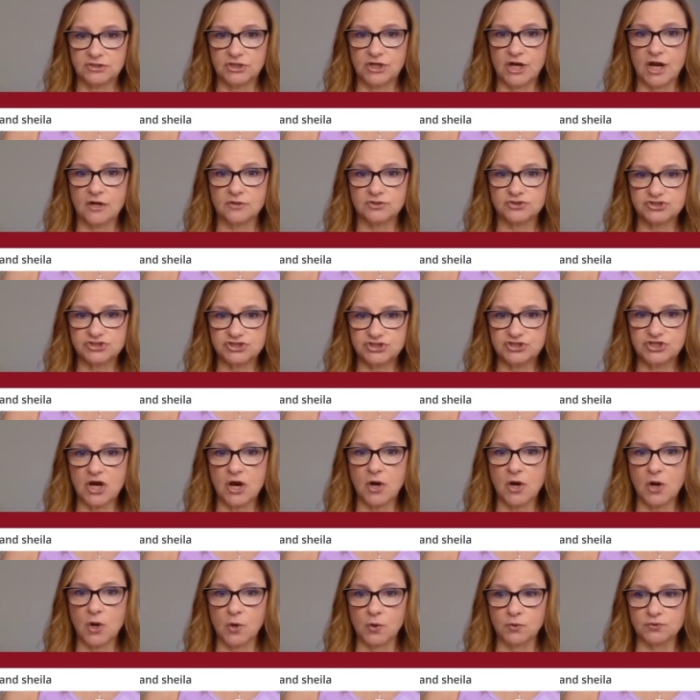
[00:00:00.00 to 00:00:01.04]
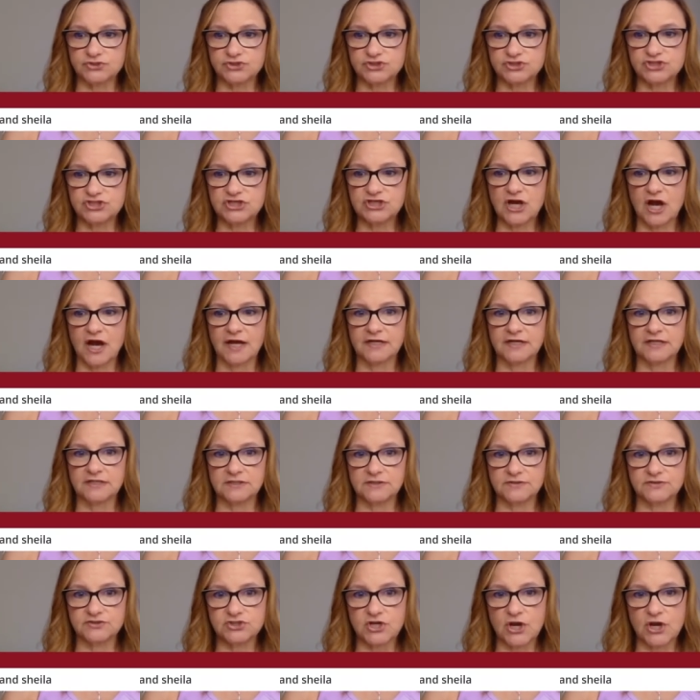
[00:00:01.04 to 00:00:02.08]
you know, she knows. She got
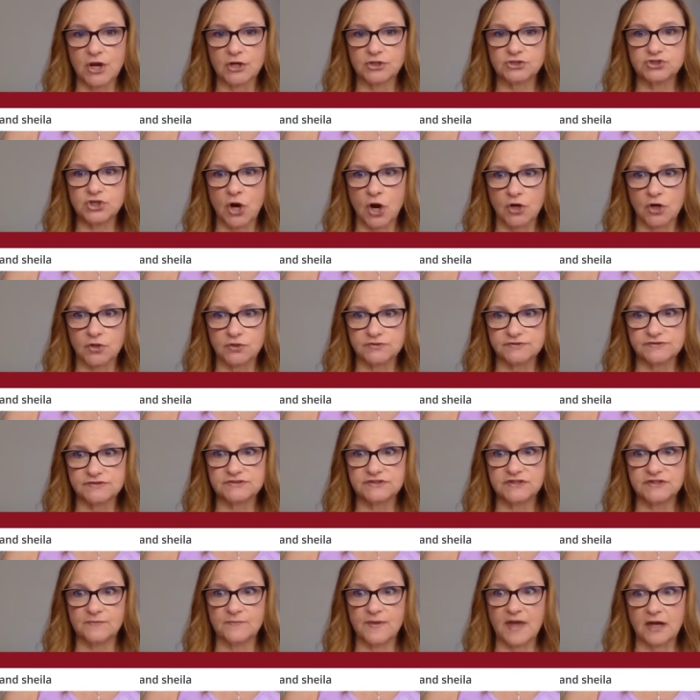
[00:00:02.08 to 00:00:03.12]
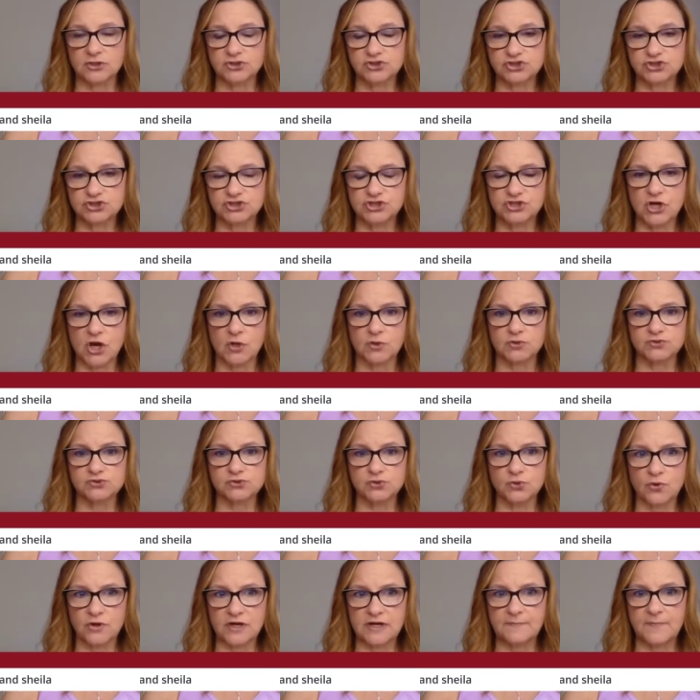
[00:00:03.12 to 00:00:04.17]
in Charles's email. She
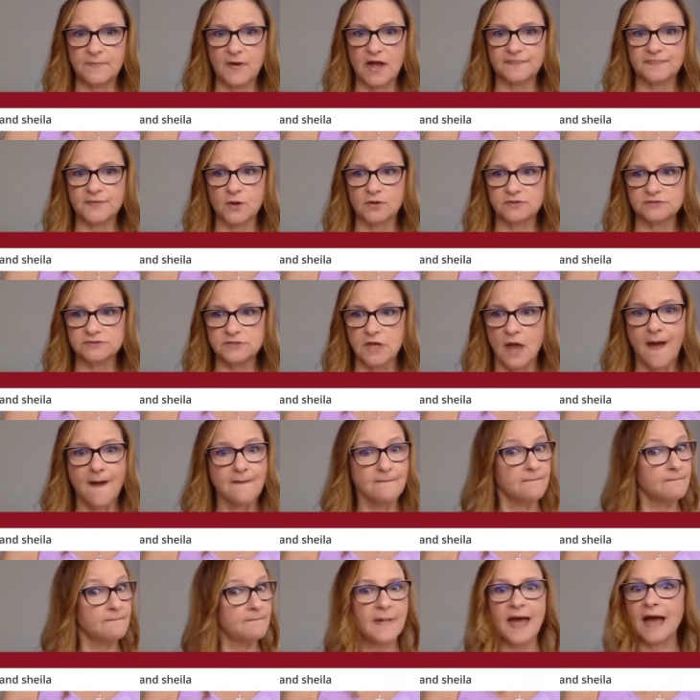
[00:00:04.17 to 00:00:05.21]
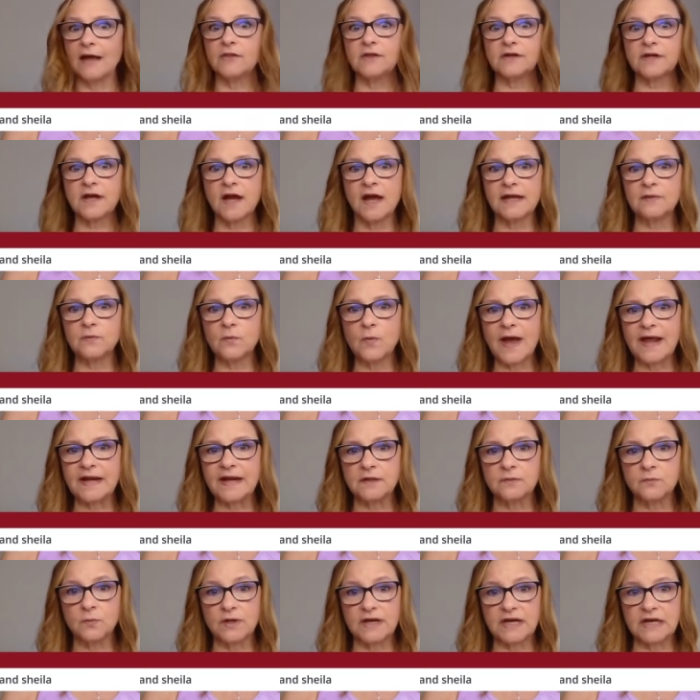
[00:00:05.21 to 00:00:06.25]
knows Lori bought those malachite
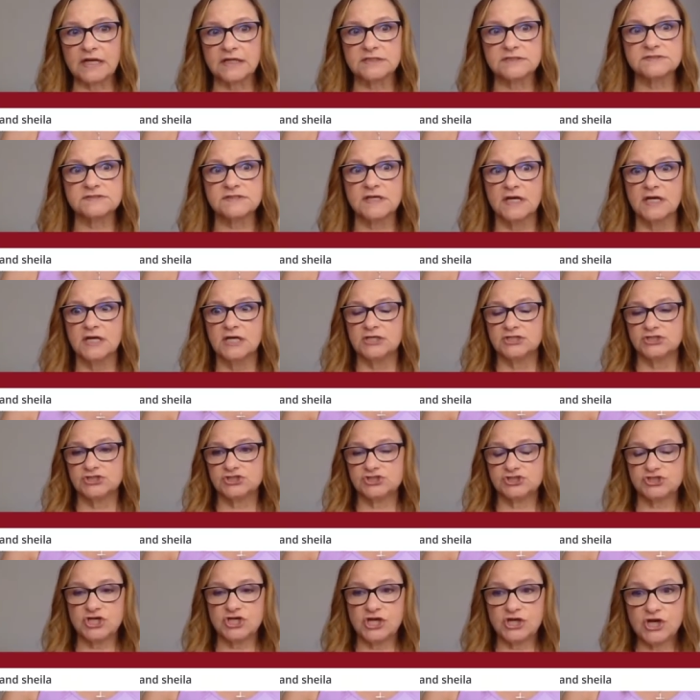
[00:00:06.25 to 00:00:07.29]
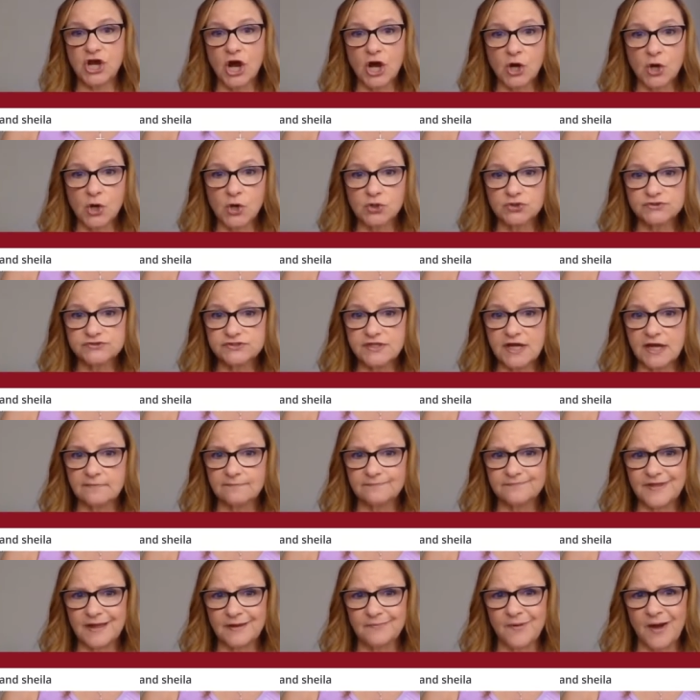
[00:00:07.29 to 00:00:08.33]
wedding rings. She knows
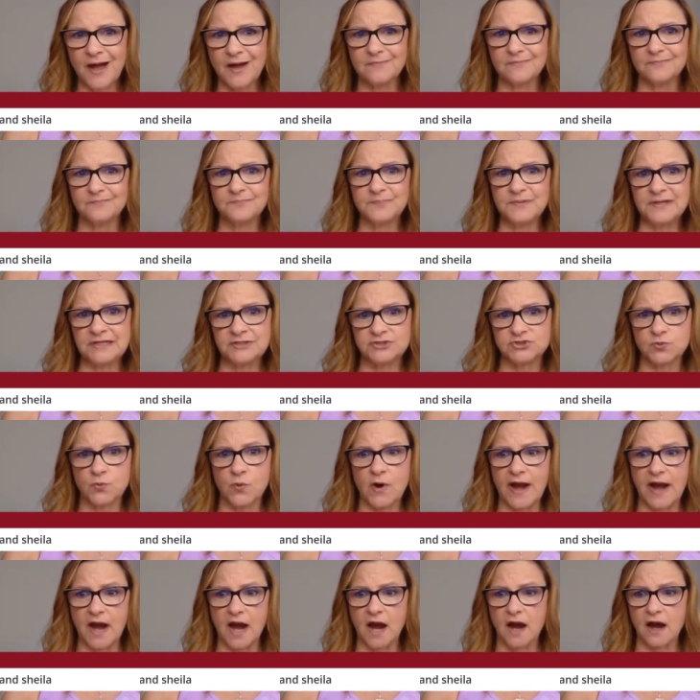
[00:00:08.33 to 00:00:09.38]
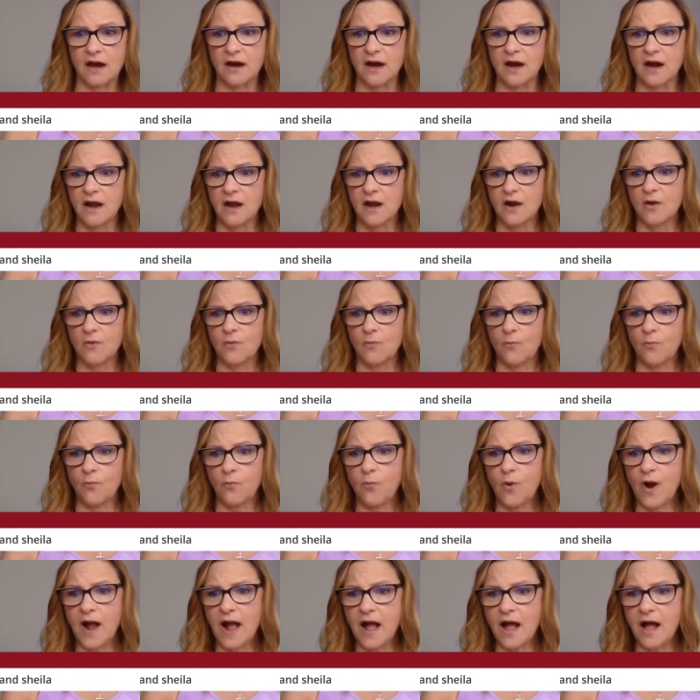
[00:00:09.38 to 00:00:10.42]
they bought beachwear
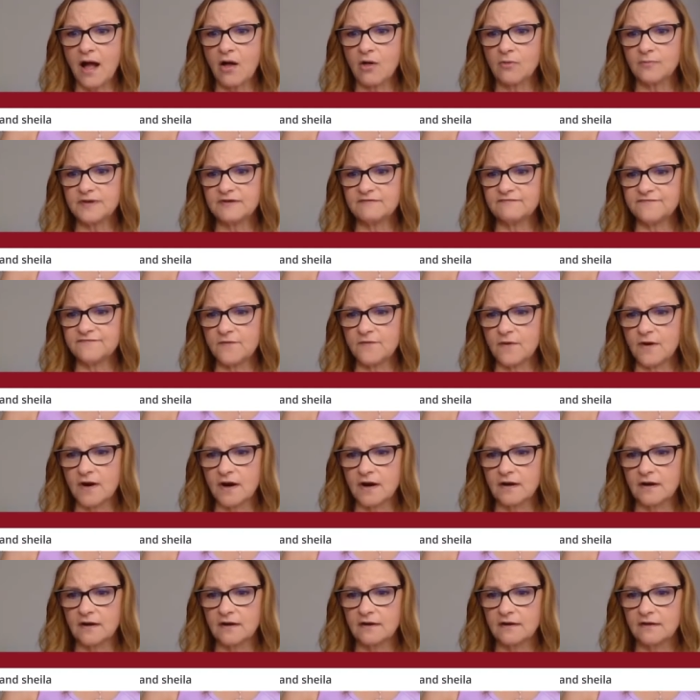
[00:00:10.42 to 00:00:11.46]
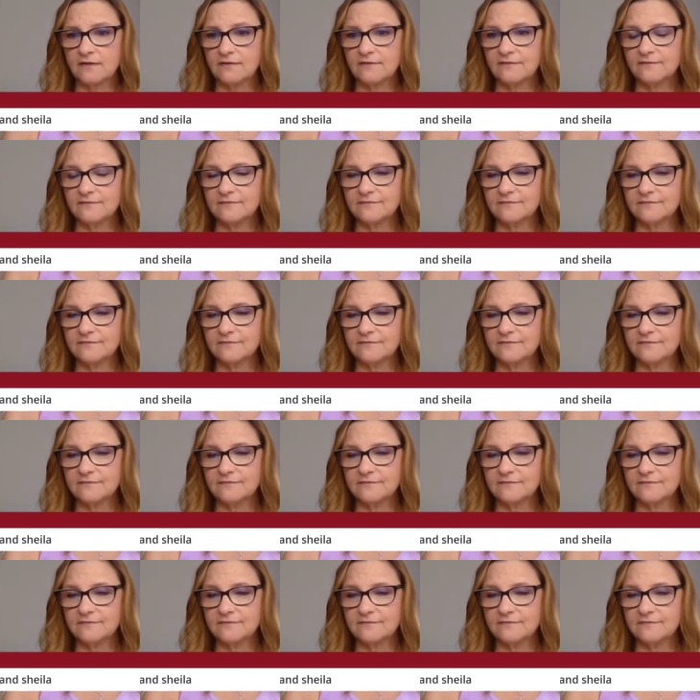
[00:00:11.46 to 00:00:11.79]
well before.